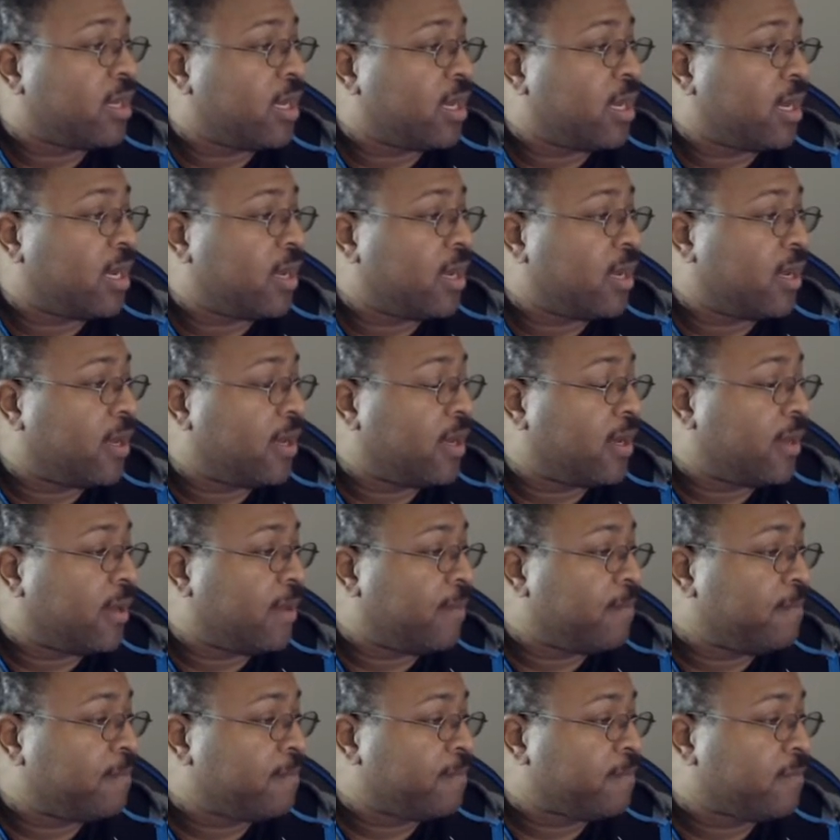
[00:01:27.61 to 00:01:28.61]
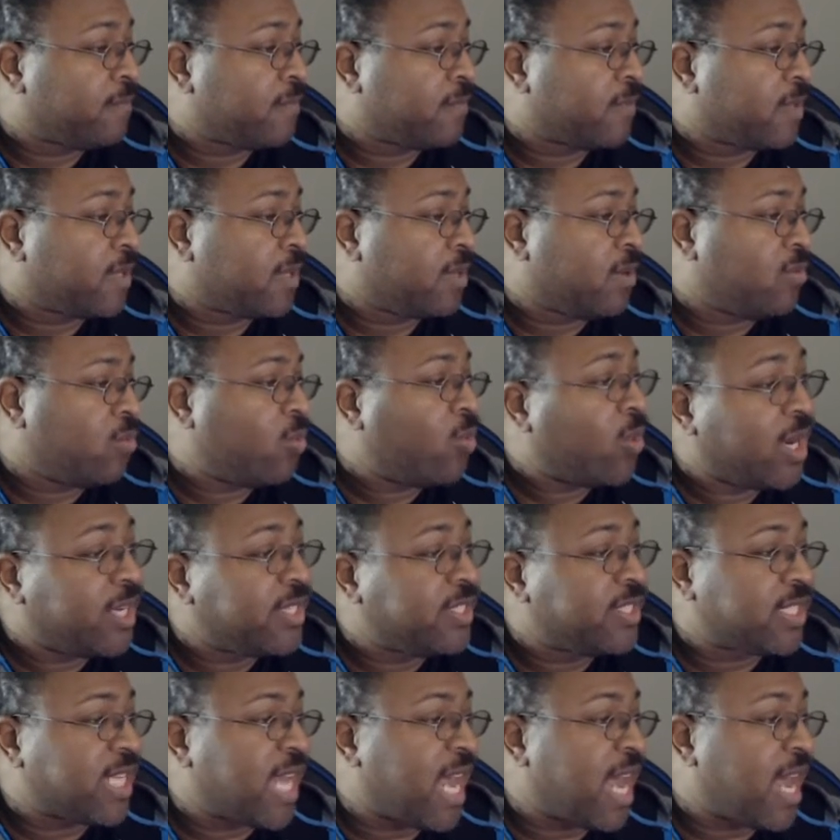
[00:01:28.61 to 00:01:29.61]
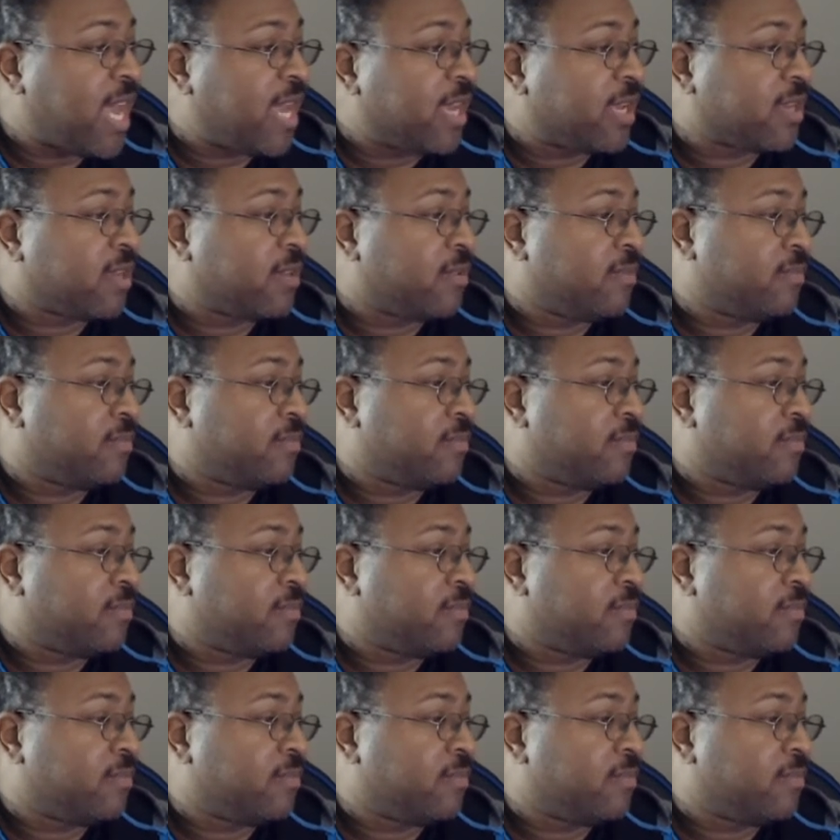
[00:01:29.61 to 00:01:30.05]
one sack,